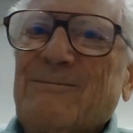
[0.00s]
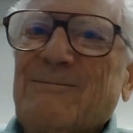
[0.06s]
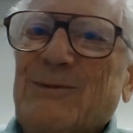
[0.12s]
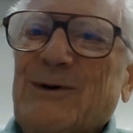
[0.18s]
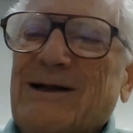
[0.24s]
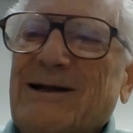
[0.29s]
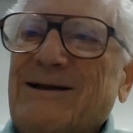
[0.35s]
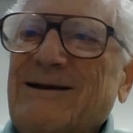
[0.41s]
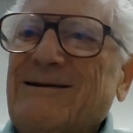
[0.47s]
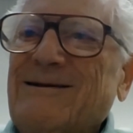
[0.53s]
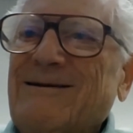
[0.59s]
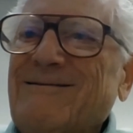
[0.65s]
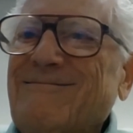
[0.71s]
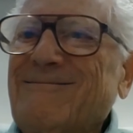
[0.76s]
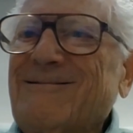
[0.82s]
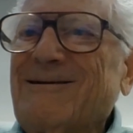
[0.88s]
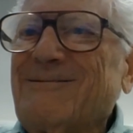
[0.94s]

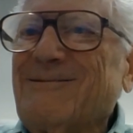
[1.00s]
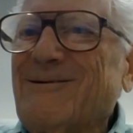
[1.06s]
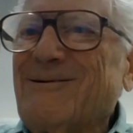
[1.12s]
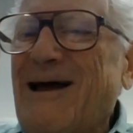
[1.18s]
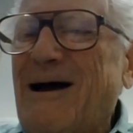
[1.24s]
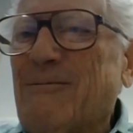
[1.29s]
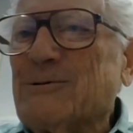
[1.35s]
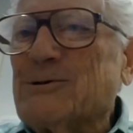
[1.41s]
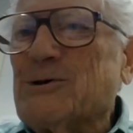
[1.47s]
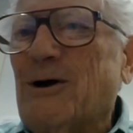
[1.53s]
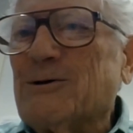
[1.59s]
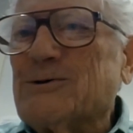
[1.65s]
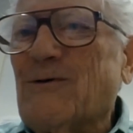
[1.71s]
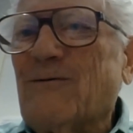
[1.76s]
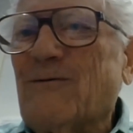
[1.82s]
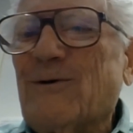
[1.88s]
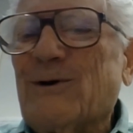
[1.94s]
that was
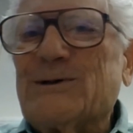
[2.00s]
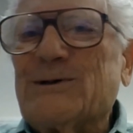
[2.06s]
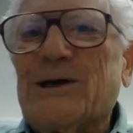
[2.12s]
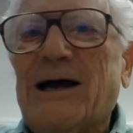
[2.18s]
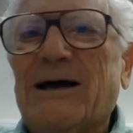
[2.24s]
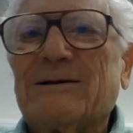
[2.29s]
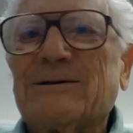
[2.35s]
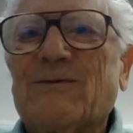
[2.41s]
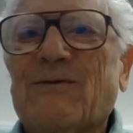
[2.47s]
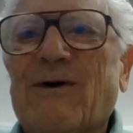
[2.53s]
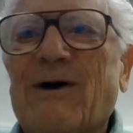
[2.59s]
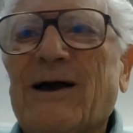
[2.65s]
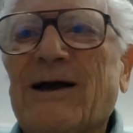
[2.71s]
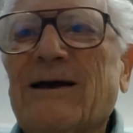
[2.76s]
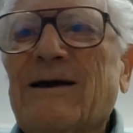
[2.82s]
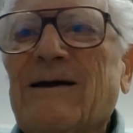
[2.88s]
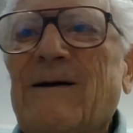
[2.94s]
also very
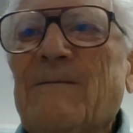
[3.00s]
satisfying.